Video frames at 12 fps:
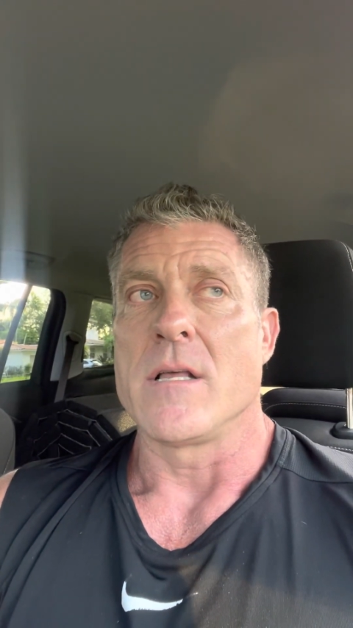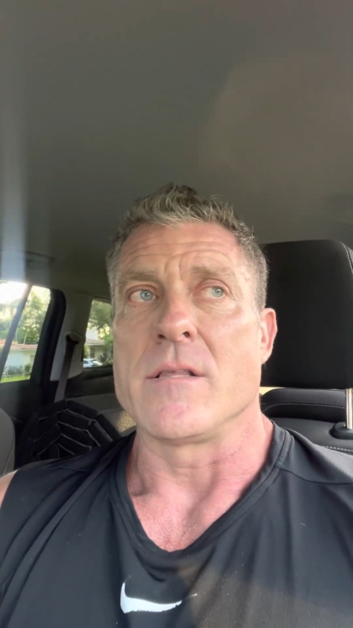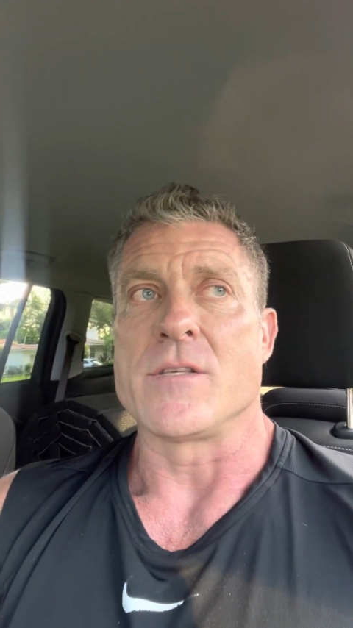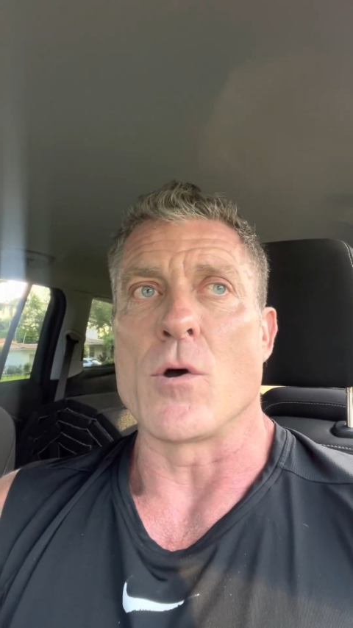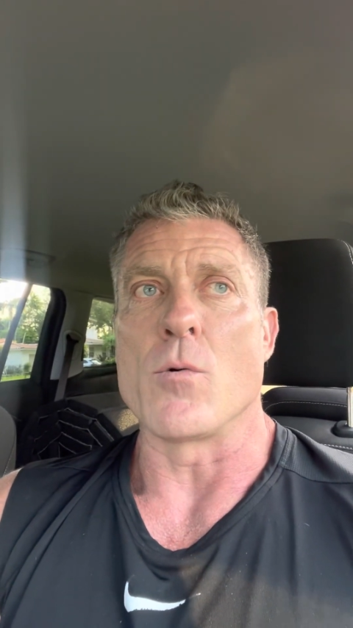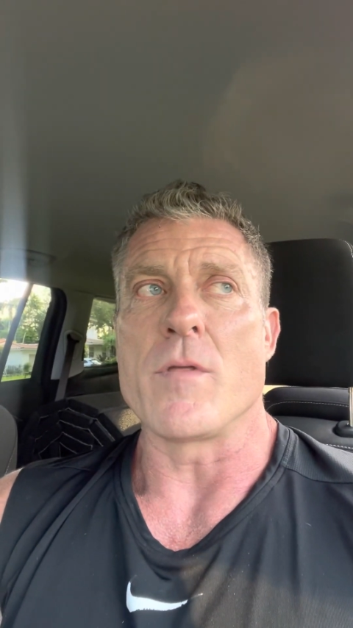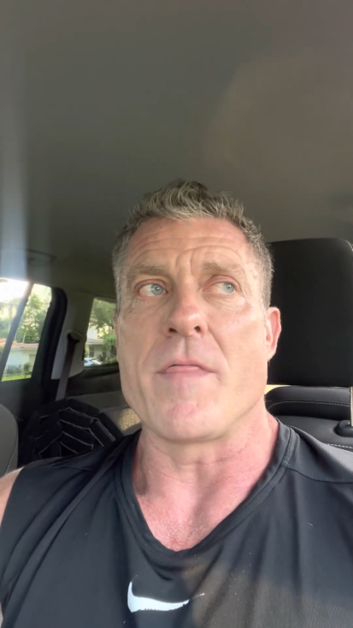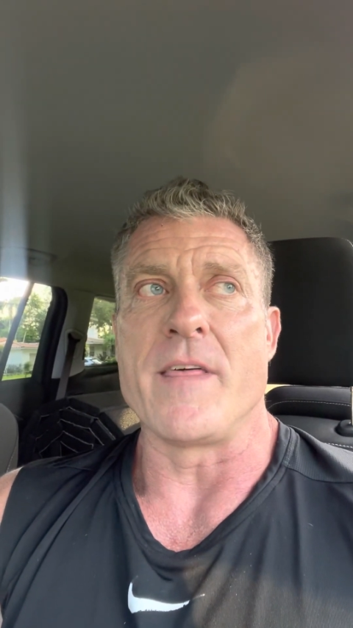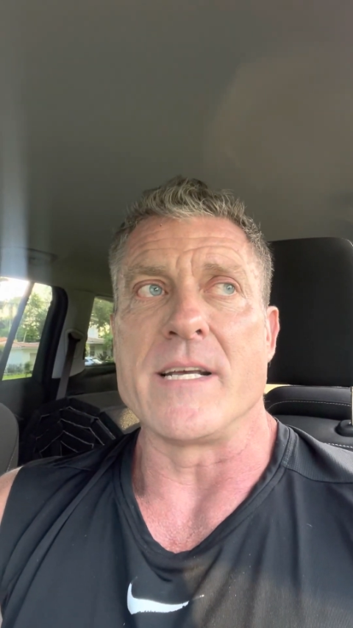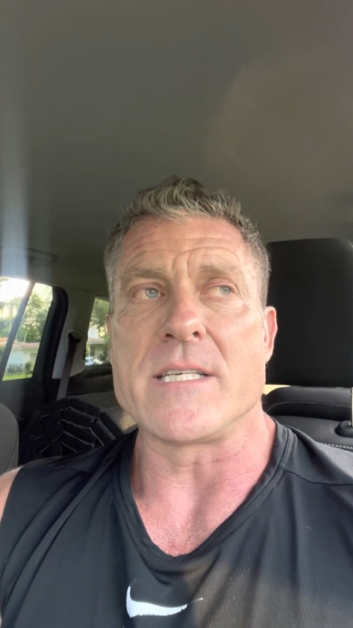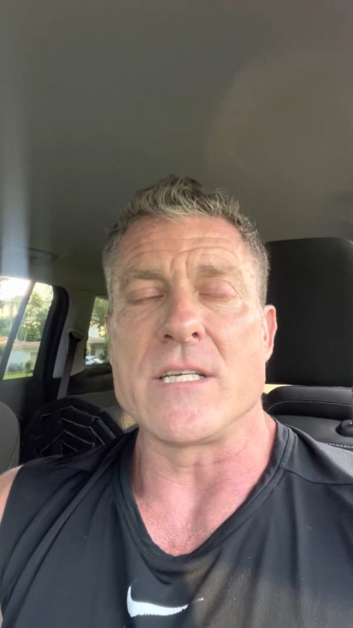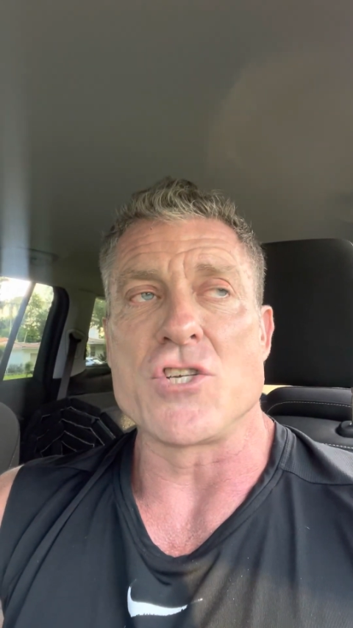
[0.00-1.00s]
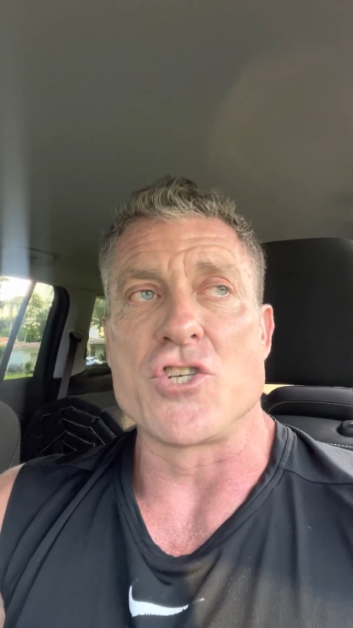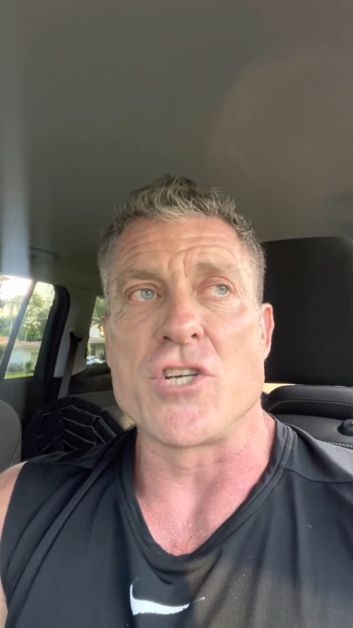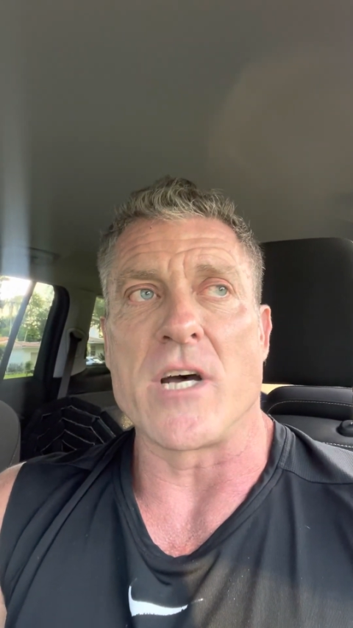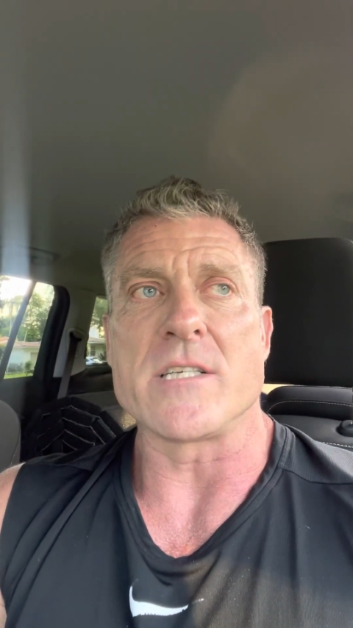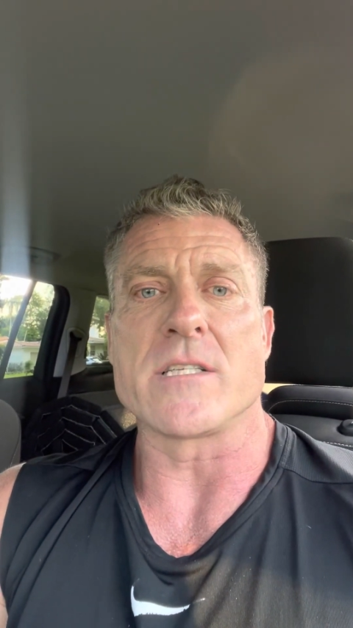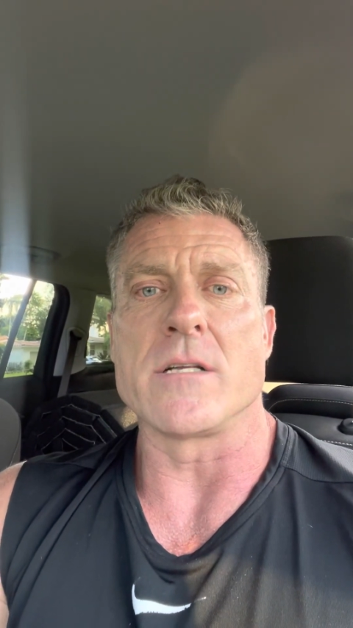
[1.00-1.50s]
So this is
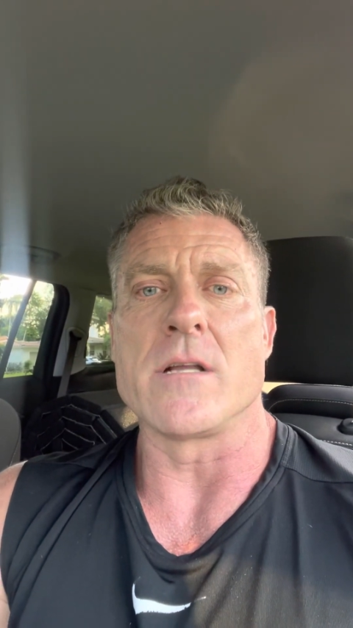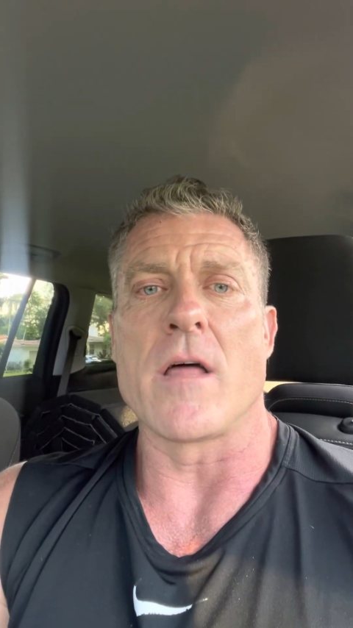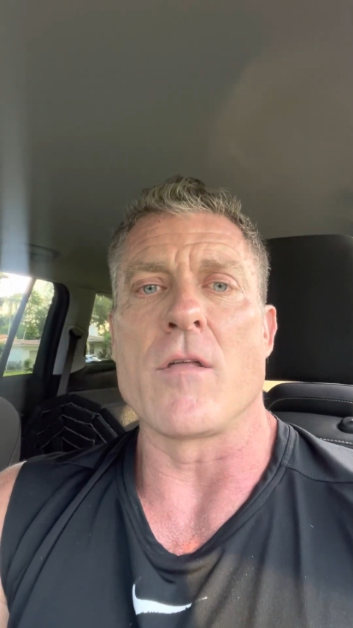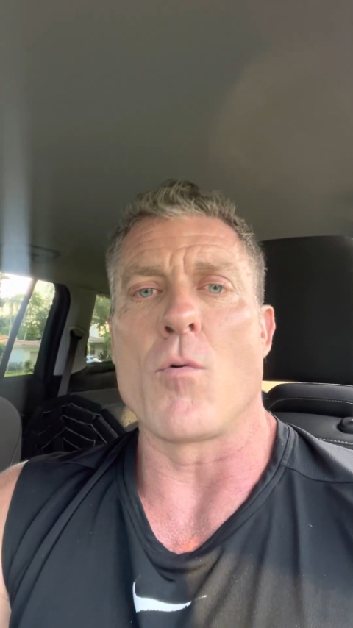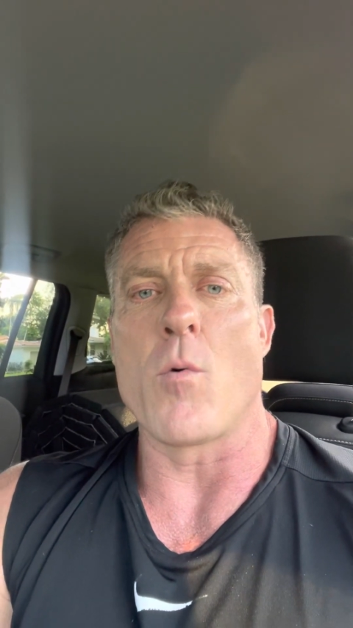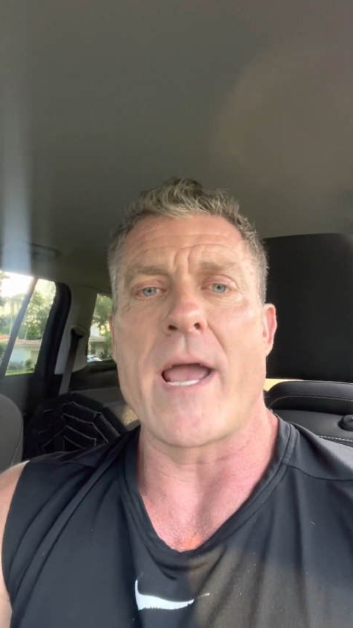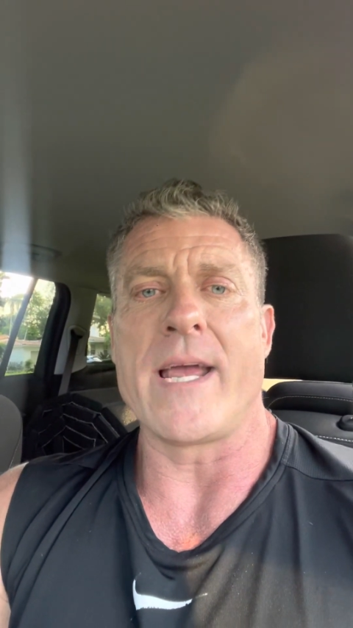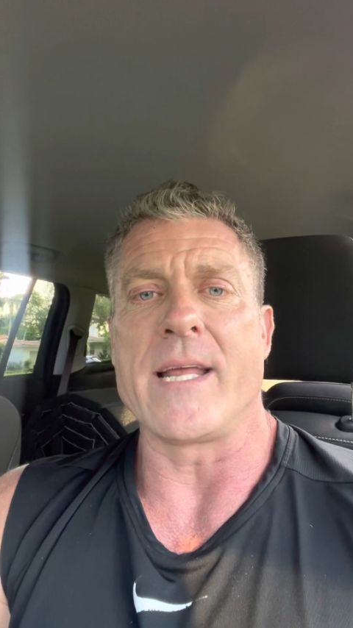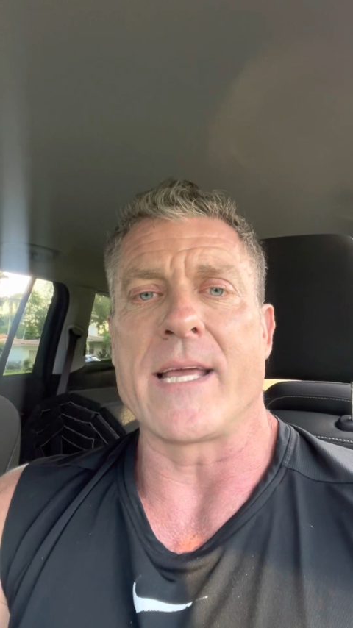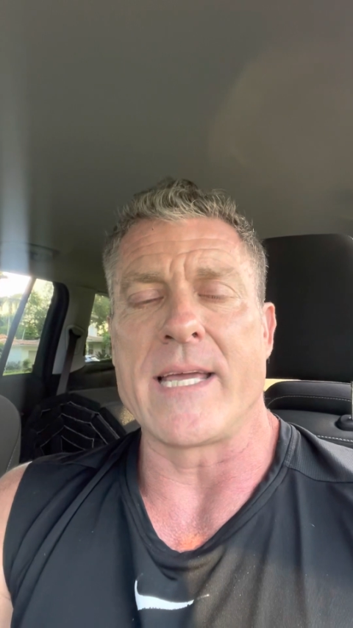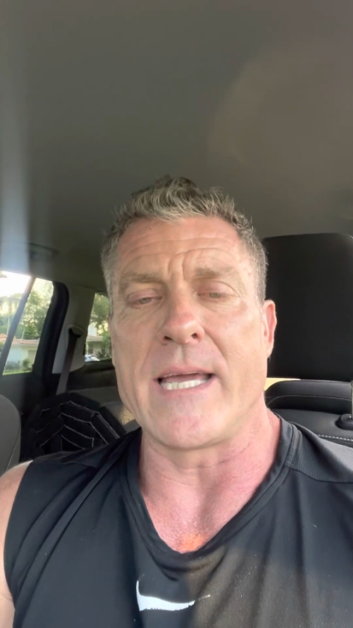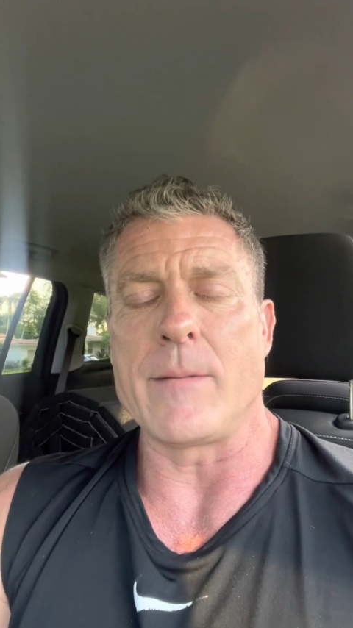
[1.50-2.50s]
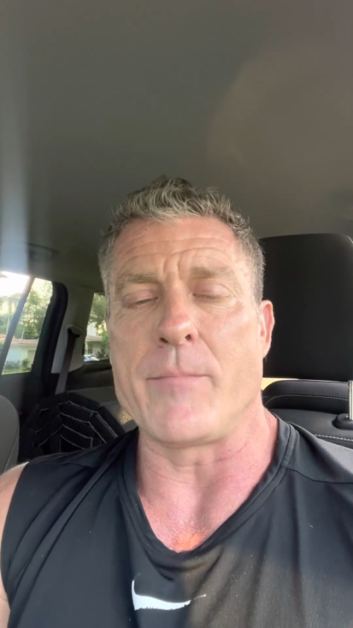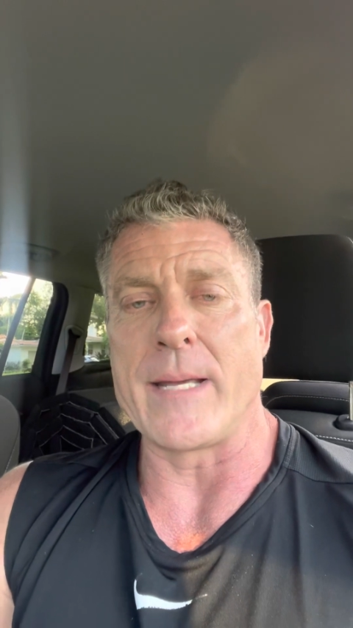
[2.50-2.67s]
just another way to get